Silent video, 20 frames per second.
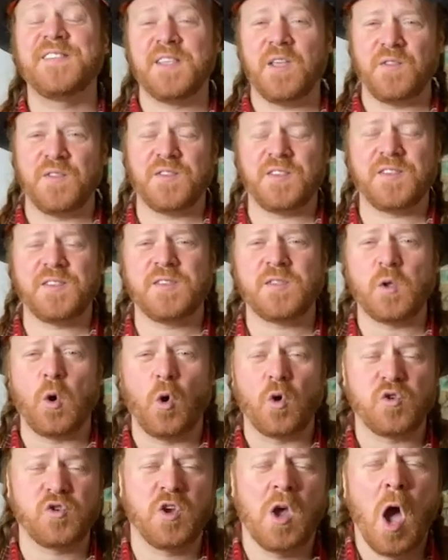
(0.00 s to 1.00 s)
and
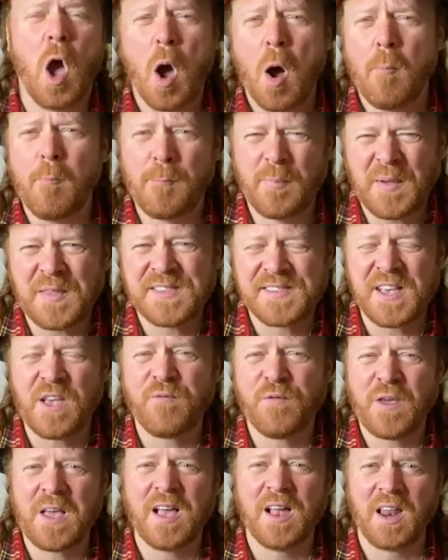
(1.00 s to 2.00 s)
such.
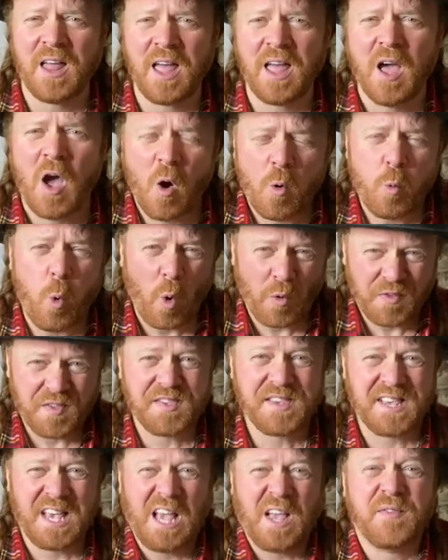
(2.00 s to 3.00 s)
Specifically
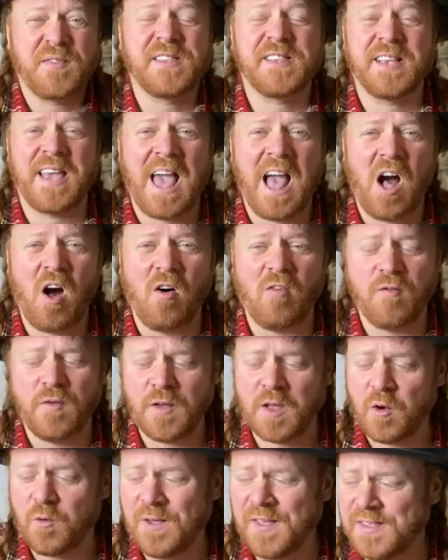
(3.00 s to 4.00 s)
1/6 scale
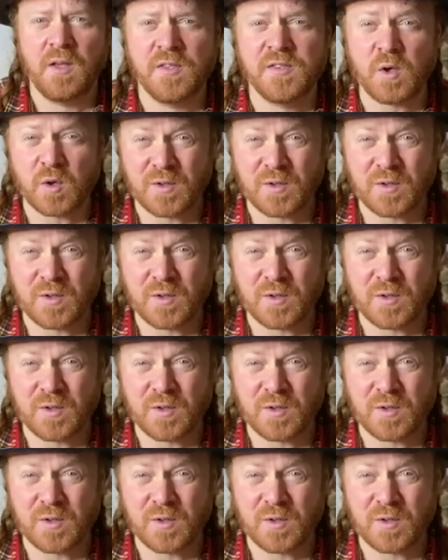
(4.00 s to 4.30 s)
figurines. So